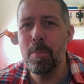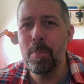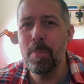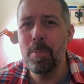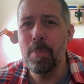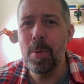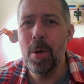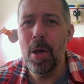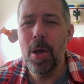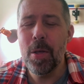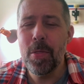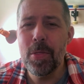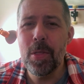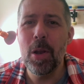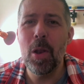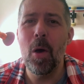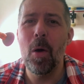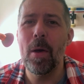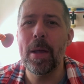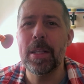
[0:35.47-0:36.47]
blurred the
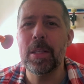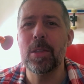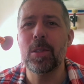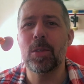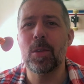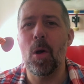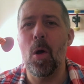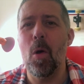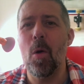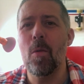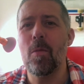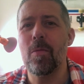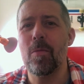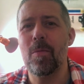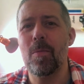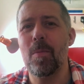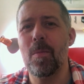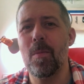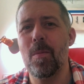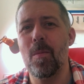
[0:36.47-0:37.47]
lines of
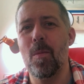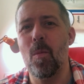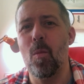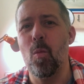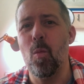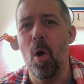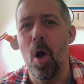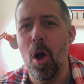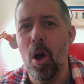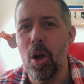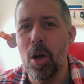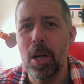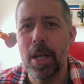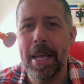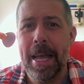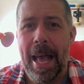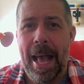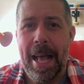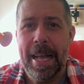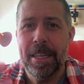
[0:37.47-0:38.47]
work
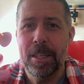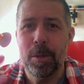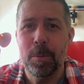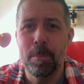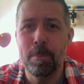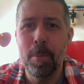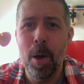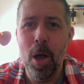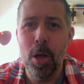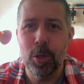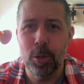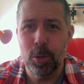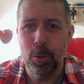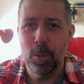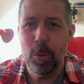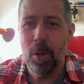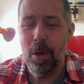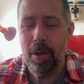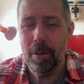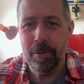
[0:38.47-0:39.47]
and personal
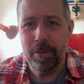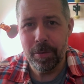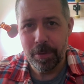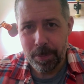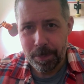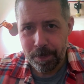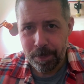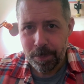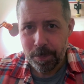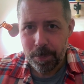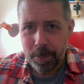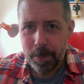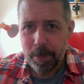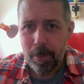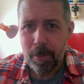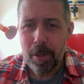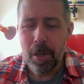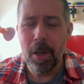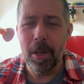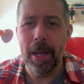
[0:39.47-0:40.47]
life.
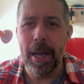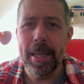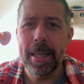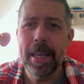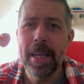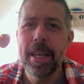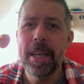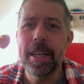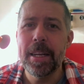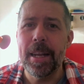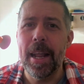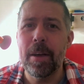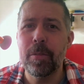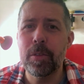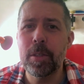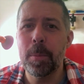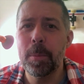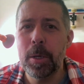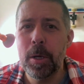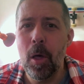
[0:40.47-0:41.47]
Okay, now for
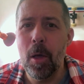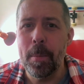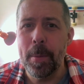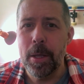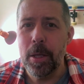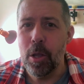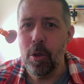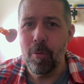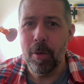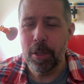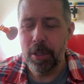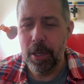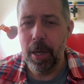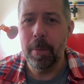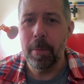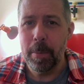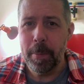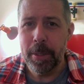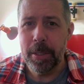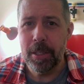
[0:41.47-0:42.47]
someone like me who runs a
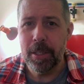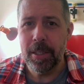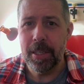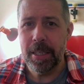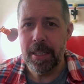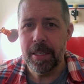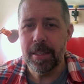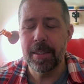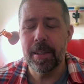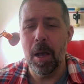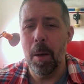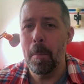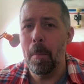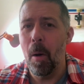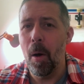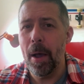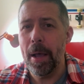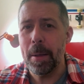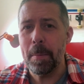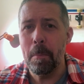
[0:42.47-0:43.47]
couple of businesses,
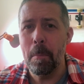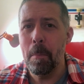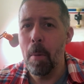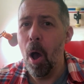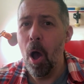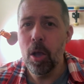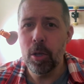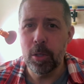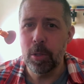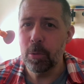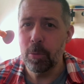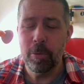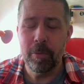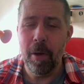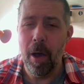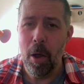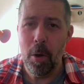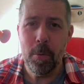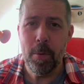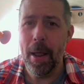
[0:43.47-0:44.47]
my personal
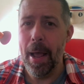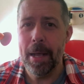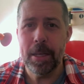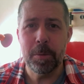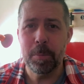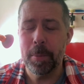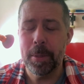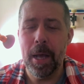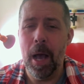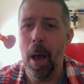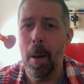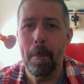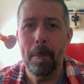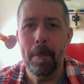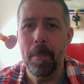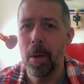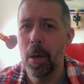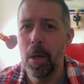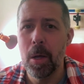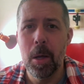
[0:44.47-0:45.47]
phone has become
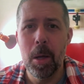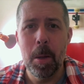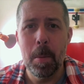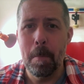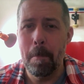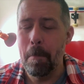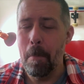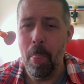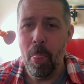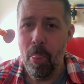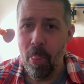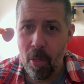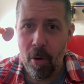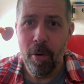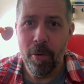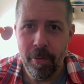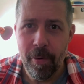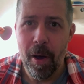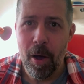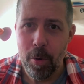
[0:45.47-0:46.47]
the
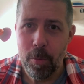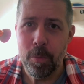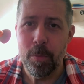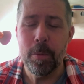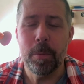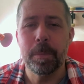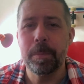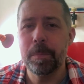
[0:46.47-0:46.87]
phone.